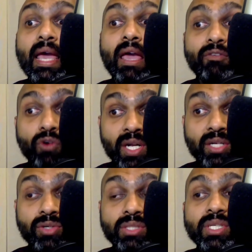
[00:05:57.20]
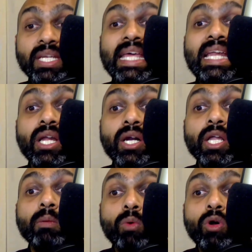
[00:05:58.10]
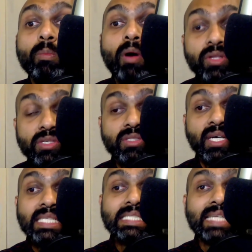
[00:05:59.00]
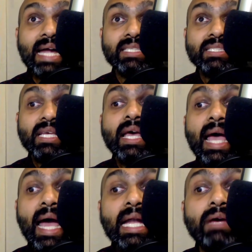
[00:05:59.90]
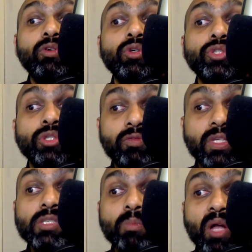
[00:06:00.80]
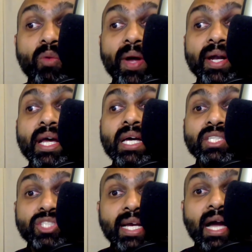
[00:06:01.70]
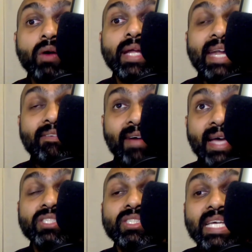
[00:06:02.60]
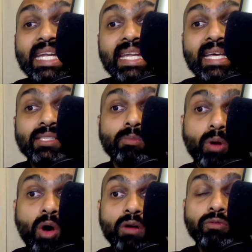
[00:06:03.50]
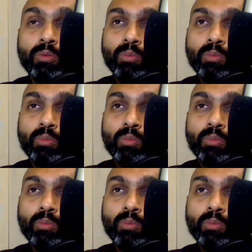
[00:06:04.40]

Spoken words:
If you are interested in learning more about this current status and evolution of this malware, check out Advanced Intel's blog for